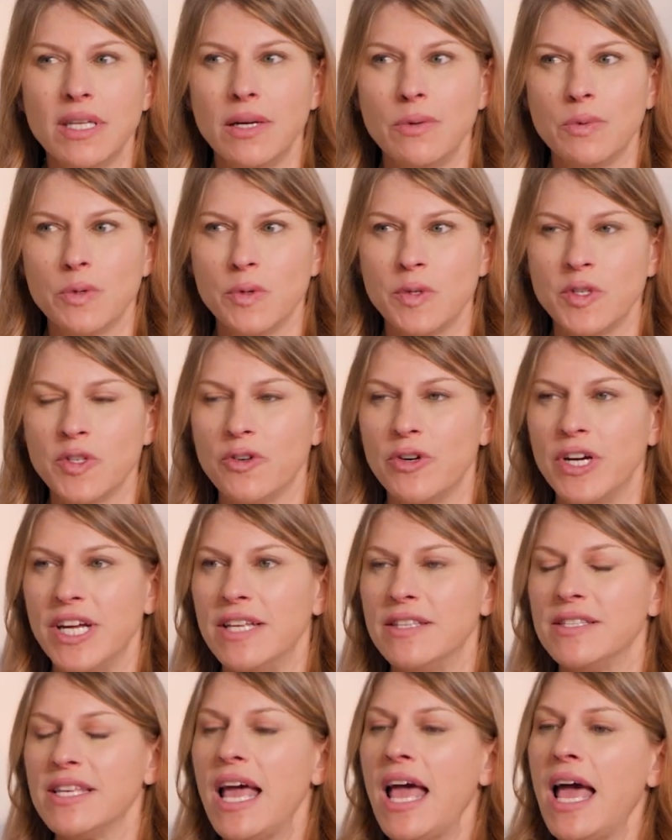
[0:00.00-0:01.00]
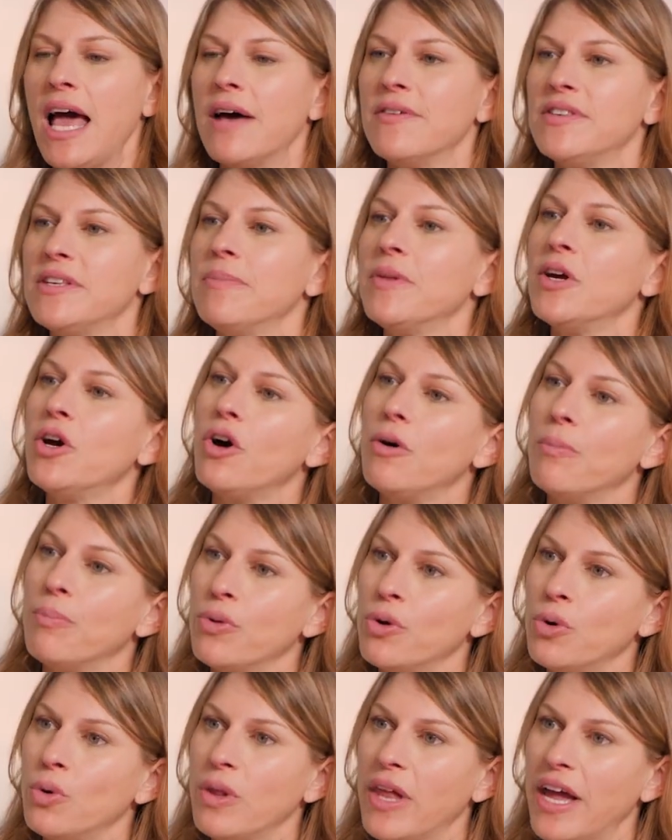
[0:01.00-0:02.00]
things with screens, have something called
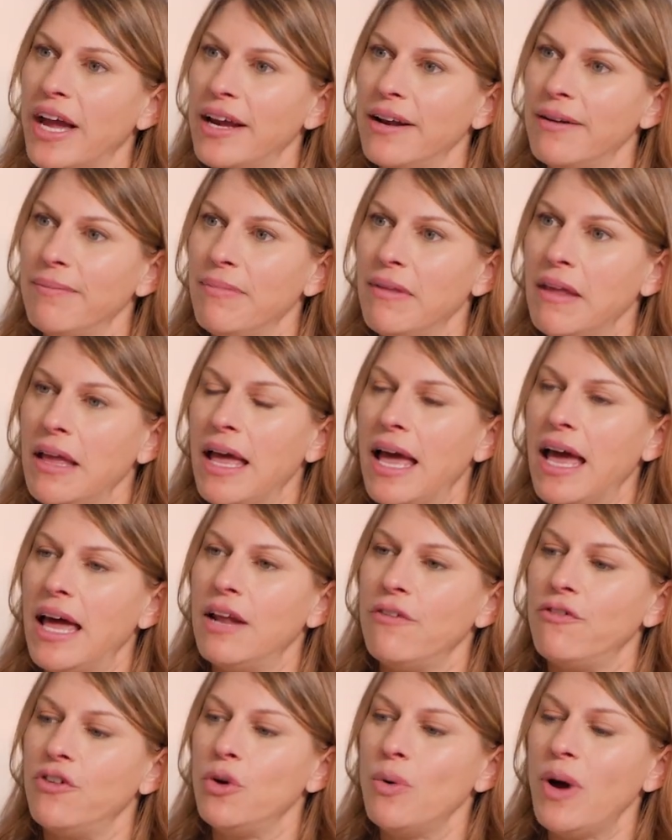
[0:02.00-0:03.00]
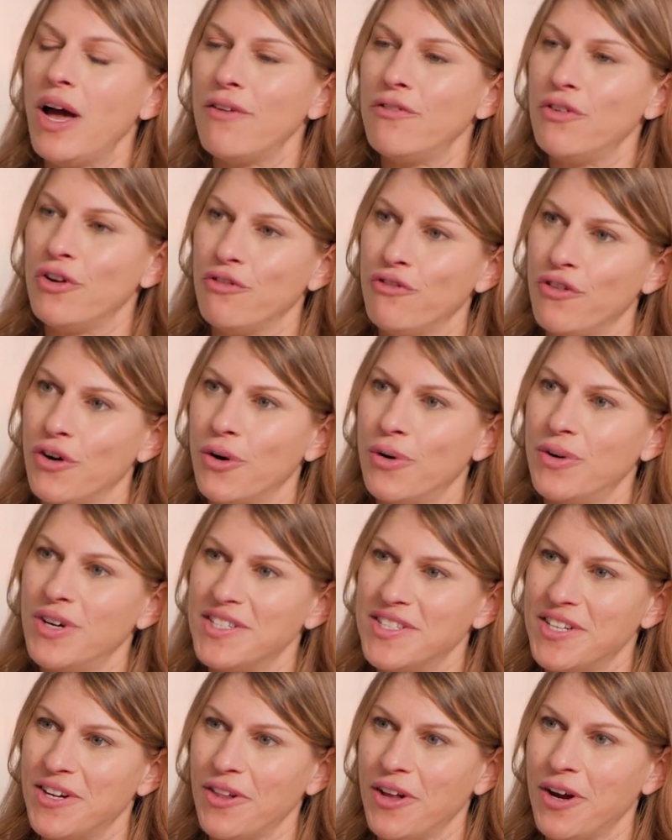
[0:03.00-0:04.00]
blue light. And if you have your phone
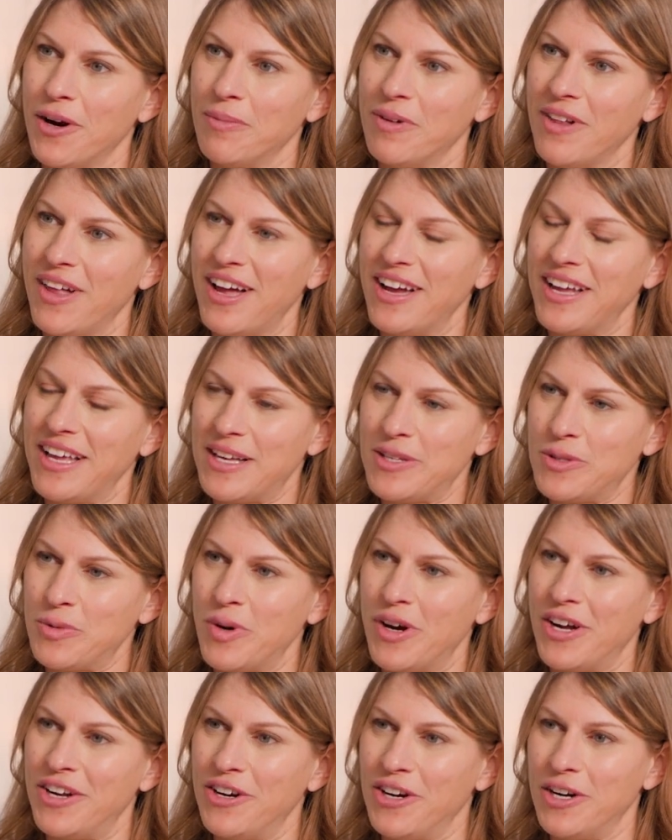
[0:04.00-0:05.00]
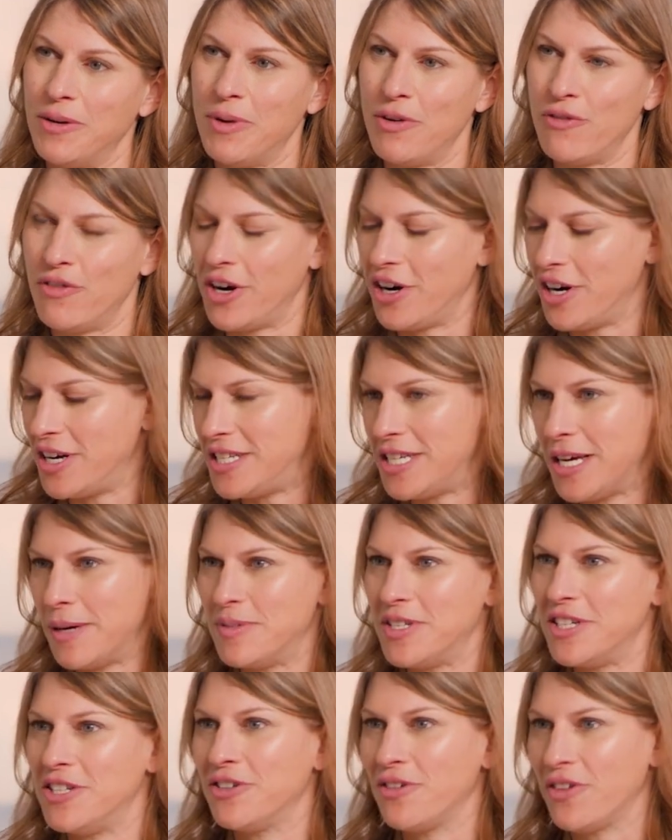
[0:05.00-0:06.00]
as an alarm clock, guess what? You're going to be very
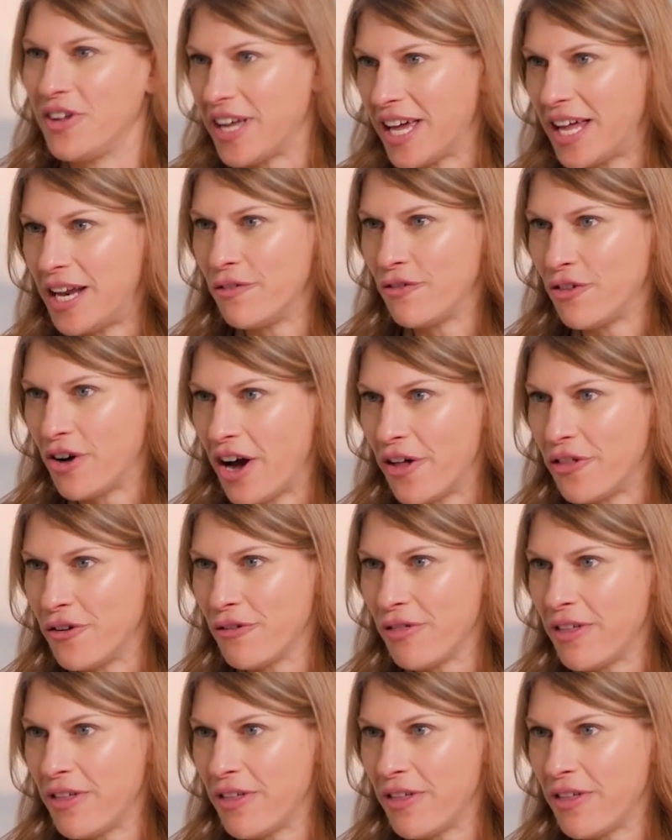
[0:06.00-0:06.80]
tempted to look at it for other